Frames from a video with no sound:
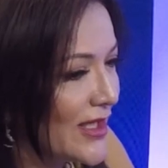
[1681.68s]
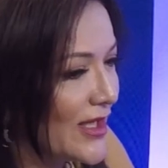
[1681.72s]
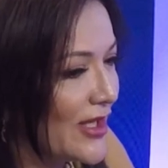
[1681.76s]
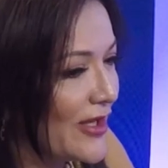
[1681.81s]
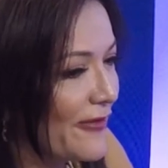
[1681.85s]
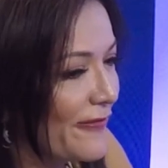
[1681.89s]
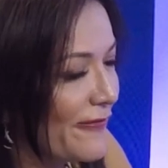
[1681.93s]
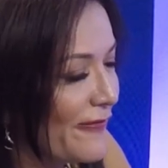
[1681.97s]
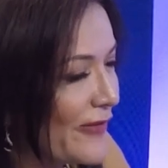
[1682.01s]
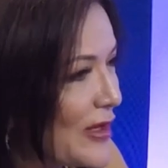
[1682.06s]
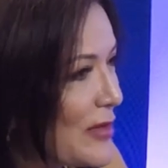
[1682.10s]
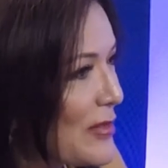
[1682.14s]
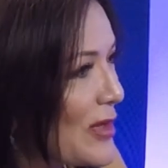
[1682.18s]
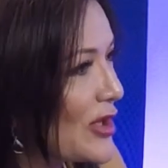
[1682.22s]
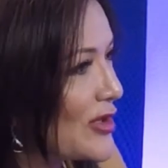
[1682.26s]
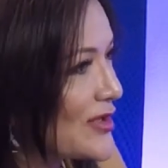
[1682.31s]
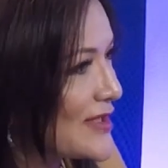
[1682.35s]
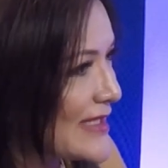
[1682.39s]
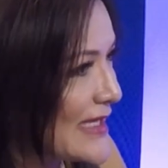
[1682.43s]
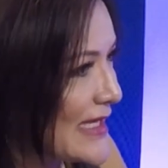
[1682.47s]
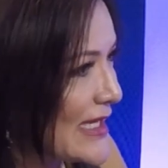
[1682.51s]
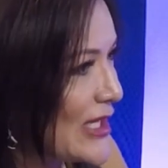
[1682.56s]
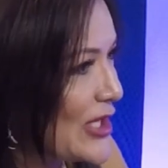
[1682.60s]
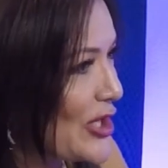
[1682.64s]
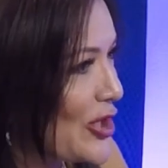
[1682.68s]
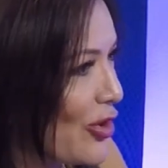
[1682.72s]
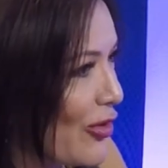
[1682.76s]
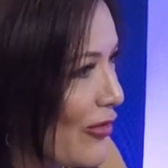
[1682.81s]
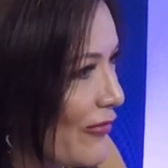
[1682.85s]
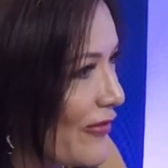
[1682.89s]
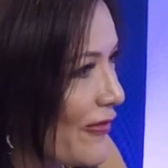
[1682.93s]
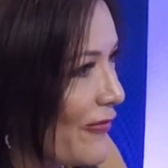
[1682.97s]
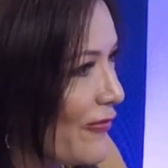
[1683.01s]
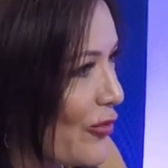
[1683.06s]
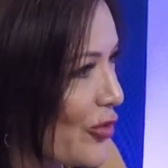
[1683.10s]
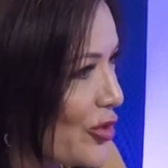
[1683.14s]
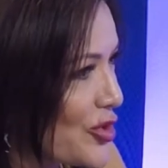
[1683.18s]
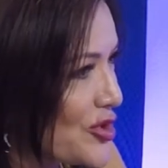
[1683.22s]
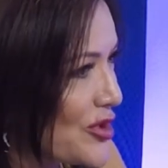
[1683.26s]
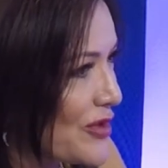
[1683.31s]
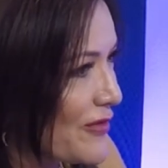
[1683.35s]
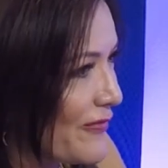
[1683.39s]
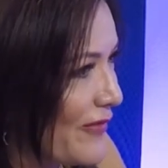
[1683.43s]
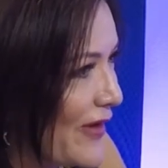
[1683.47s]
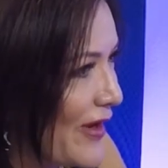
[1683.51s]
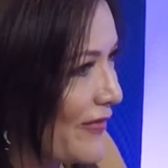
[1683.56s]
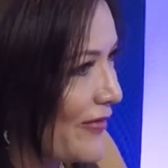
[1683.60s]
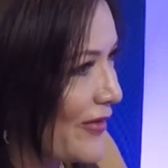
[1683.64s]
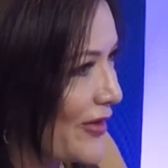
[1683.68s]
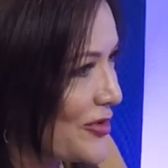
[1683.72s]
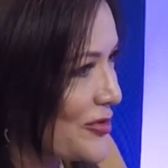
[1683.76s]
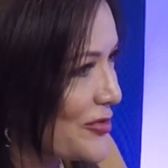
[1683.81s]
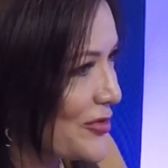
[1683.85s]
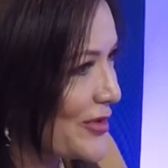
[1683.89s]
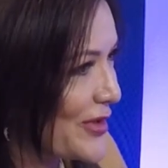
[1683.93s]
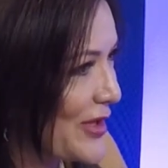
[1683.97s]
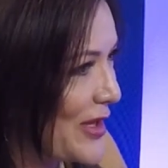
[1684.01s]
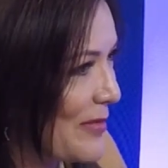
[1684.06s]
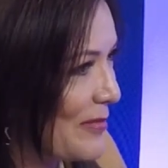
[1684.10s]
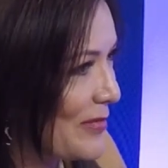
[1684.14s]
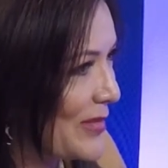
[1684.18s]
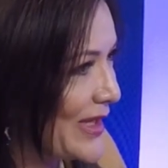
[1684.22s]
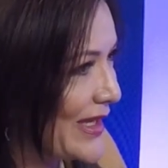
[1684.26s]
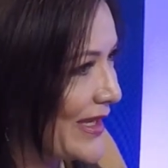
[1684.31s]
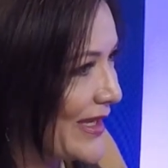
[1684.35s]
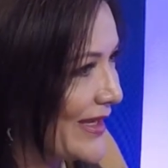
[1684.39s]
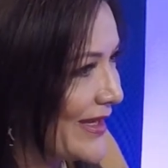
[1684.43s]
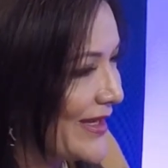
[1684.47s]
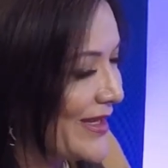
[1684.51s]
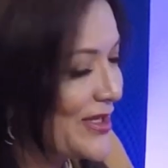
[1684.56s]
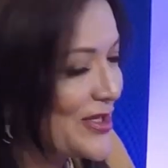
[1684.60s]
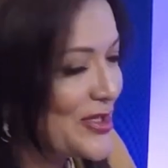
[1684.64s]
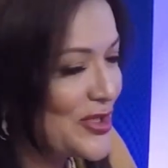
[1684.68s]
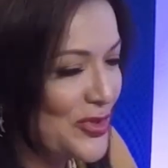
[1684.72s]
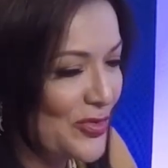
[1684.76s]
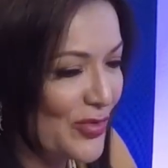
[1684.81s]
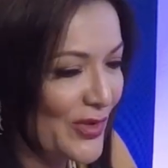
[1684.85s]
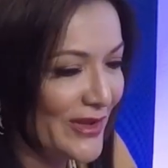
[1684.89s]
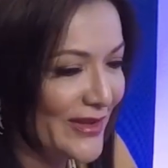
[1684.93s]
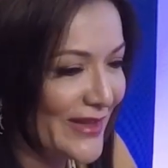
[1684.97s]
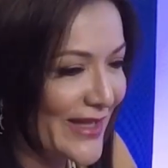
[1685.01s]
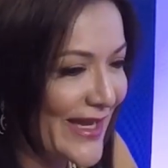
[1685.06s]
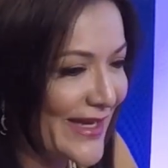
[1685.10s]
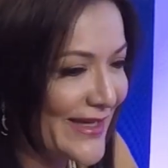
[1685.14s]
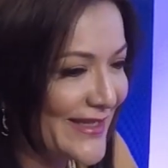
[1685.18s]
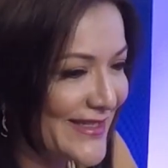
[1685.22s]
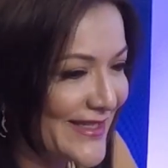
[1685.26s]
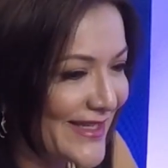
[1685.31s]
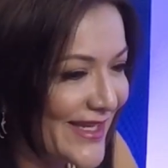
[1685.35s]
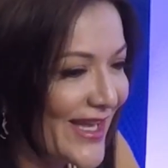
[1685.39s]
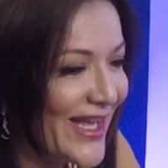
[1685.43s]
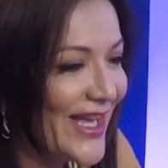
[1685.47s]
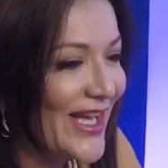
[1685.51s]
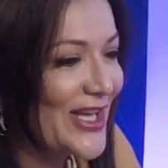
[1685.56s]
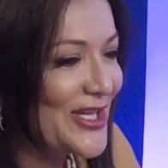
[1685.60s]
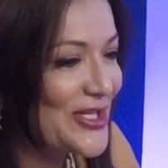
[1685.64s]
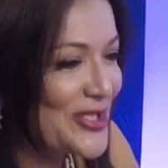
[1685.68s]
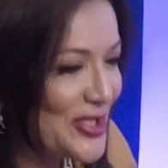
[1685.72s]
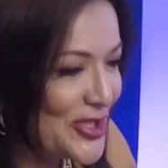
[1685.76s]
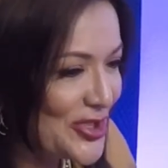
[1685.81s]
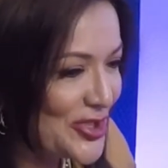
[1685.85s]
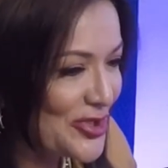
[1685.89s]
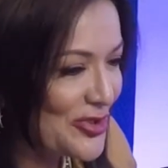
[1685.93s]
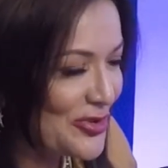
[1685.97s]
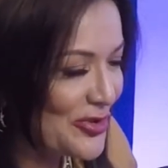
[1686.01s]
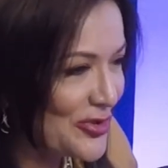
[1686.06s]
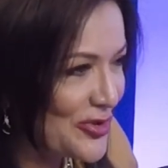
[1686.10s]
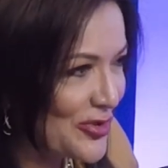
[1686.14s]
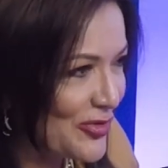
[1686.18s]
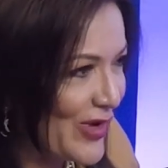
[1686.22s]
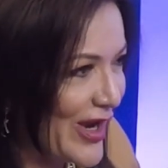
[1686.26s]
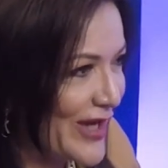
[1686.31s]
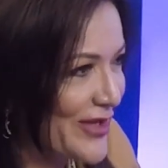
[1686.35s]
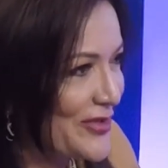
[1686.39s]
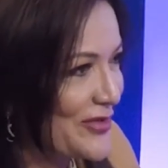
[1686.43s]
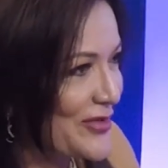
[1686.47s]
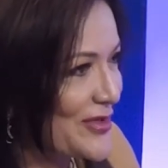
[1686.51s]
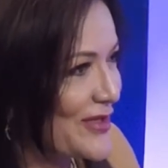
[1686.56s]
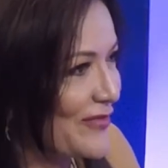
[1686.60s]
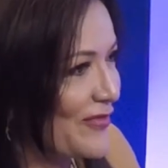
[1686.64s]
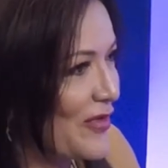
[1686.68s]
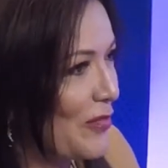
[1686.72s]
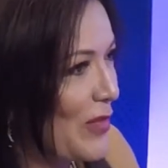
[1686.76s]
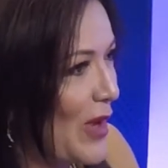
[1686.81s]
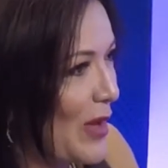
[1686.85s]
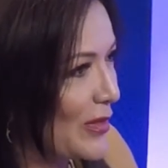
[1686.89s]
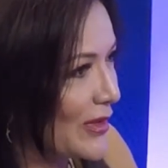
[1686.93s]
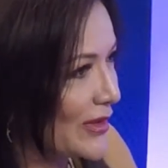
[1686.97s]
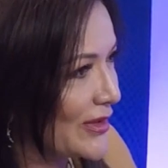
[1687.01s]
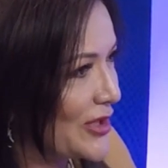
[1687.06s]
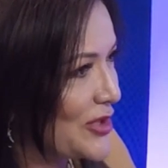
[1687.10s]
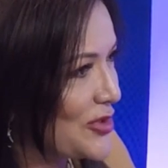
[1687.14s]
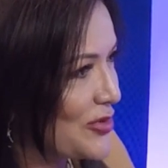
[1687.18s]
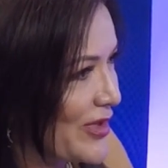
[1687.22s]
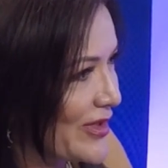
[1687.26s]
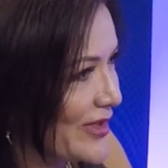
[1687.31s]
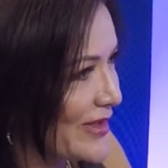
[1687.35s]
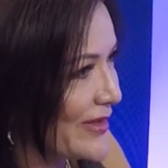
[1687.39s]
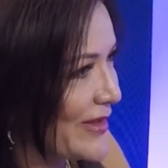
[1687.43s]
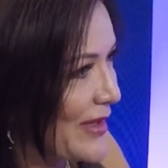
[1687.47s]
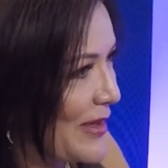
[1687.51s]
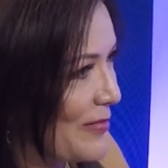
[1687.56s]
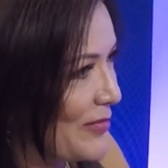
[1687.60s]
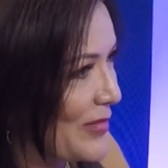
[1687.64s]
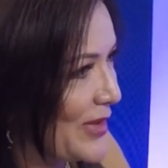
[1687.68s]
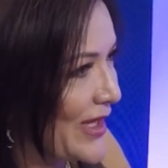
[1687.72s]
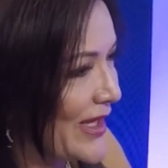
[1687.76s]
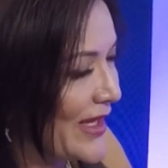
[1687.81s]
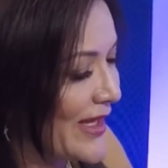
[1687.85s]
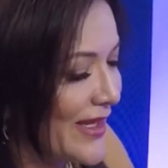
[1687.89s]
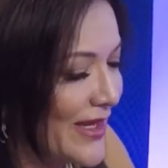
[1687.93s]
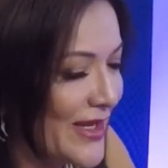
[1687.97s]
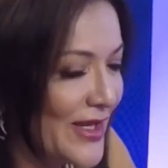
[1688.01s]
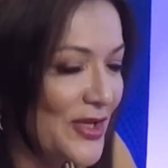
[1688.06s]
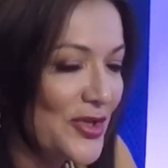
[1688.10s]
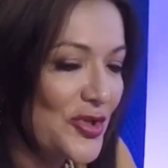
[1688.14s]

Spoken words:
a female CEO of a Fortune 500 company, to elect additional directors of a publicly traded company,